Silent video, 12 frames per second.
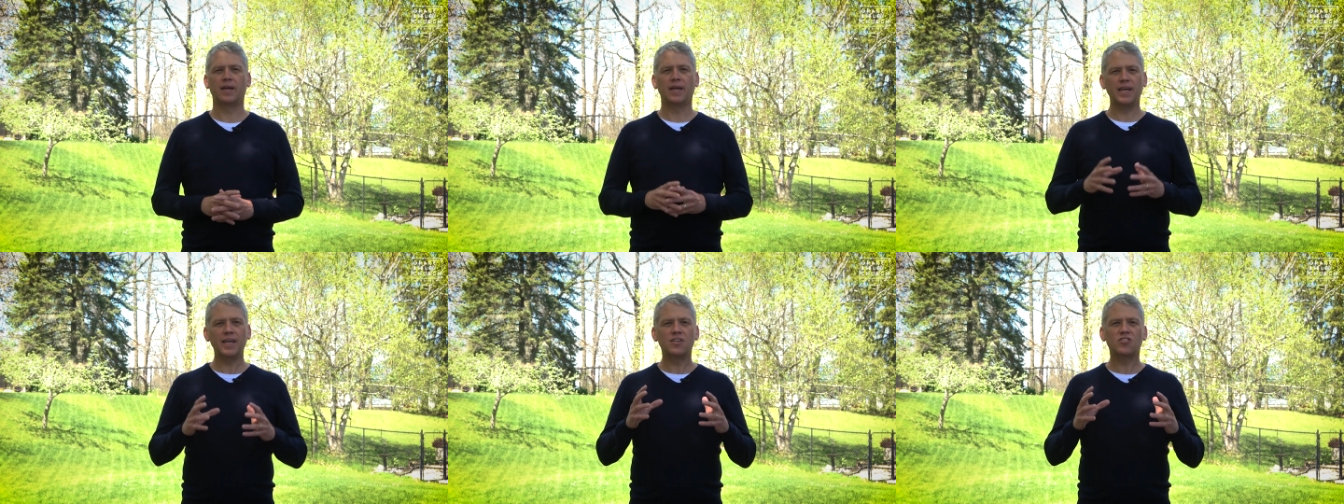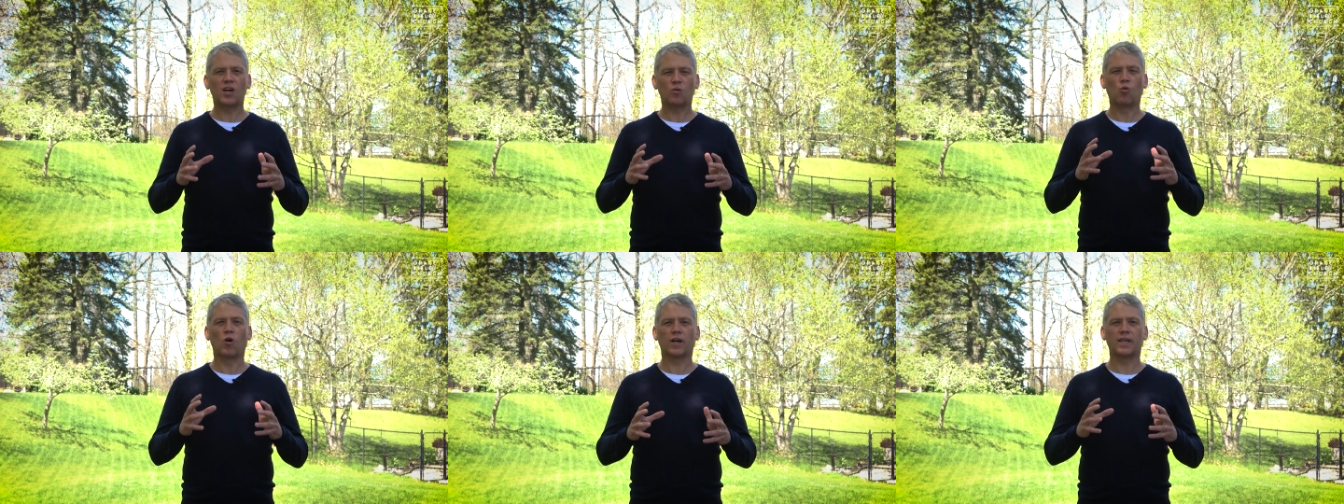He is at
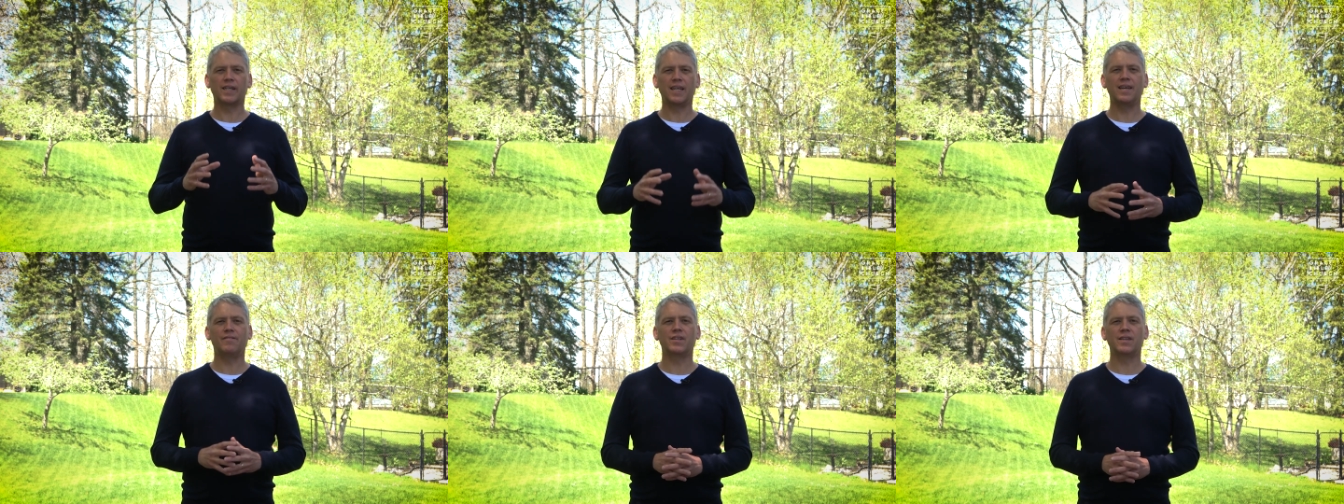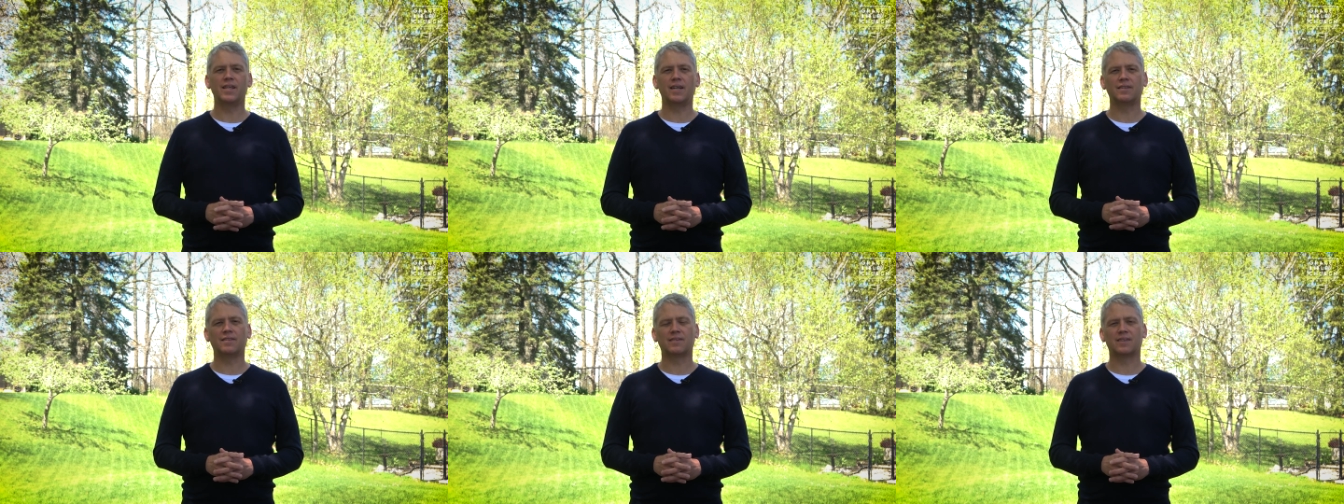work in even
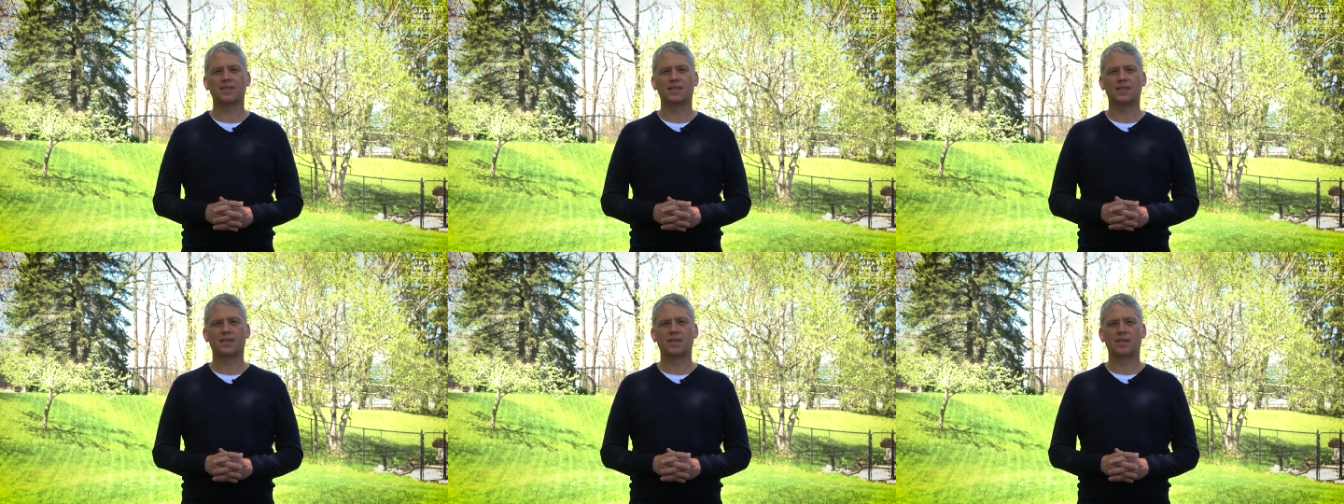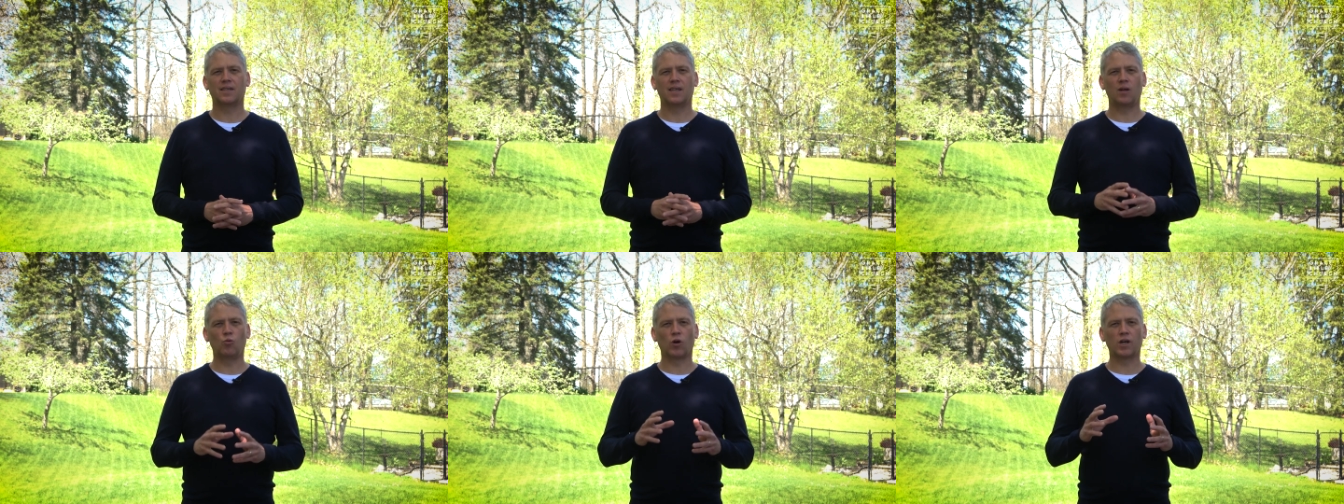this,
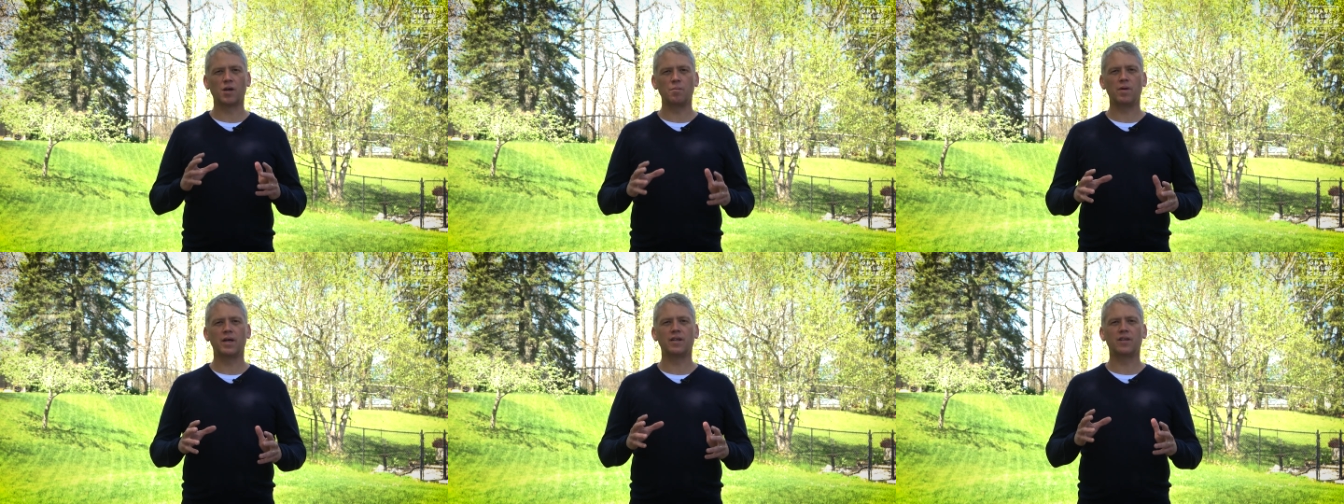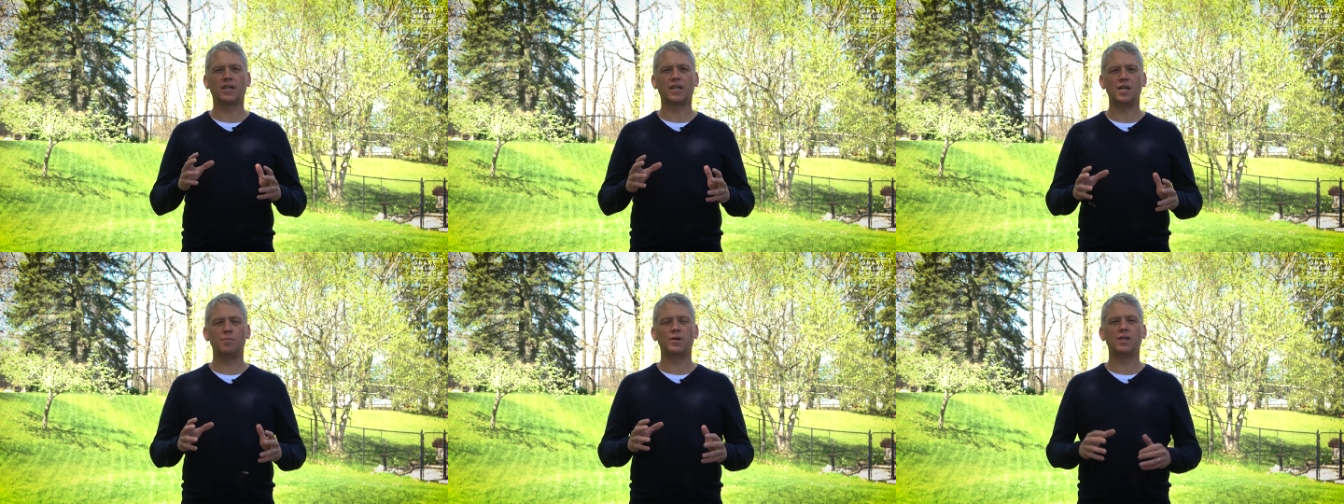and we're committed to
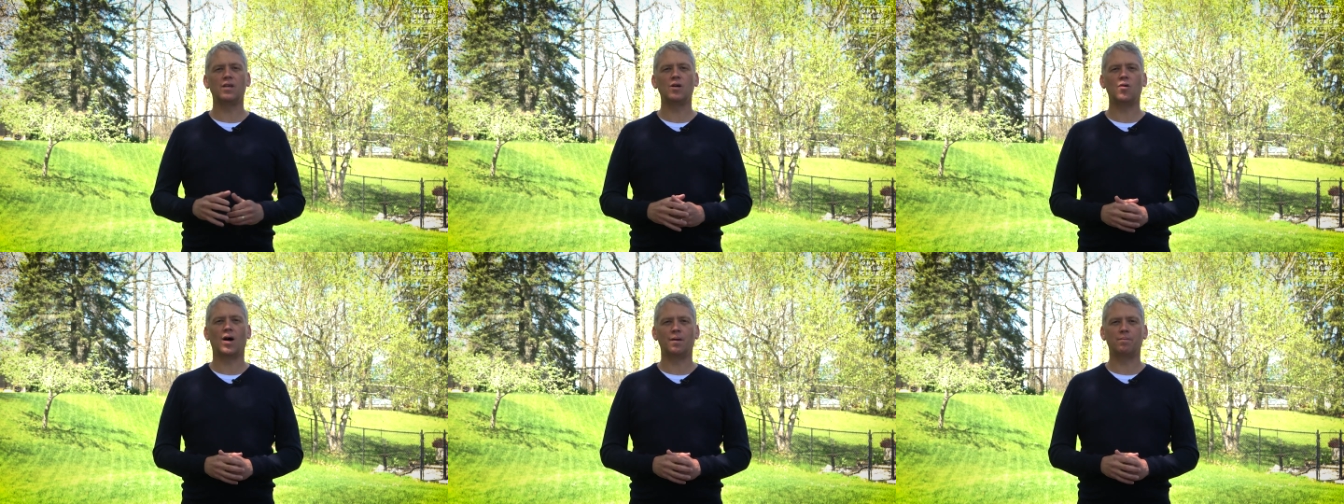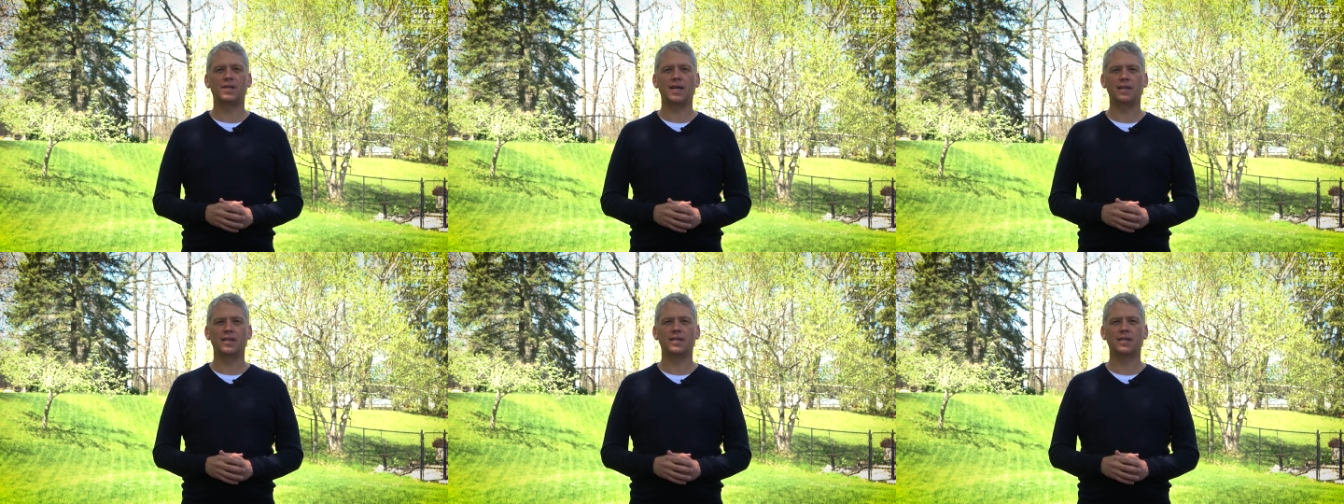keeping you
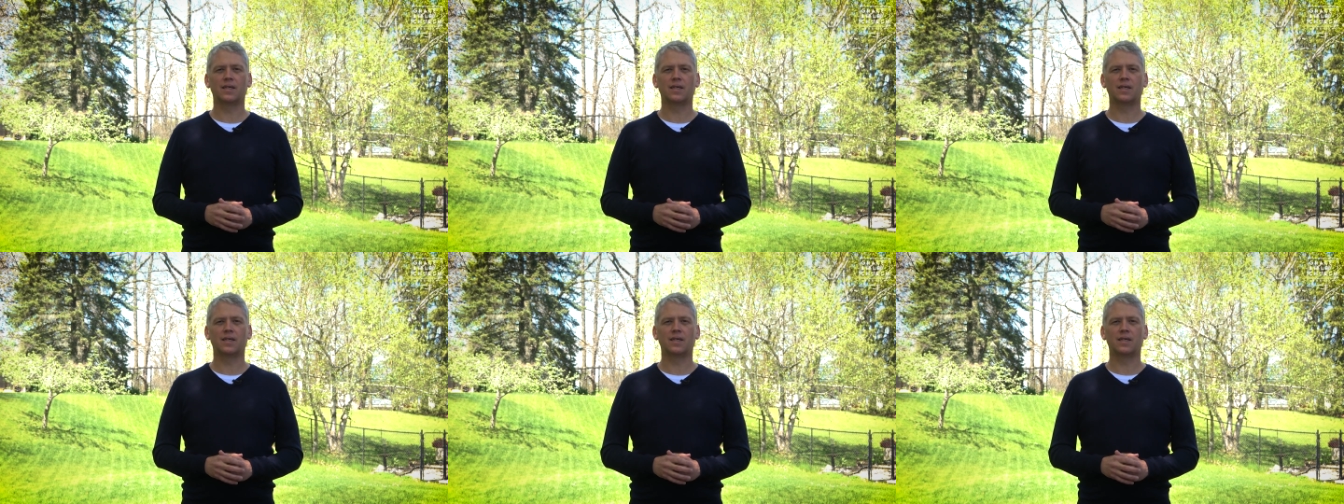updated.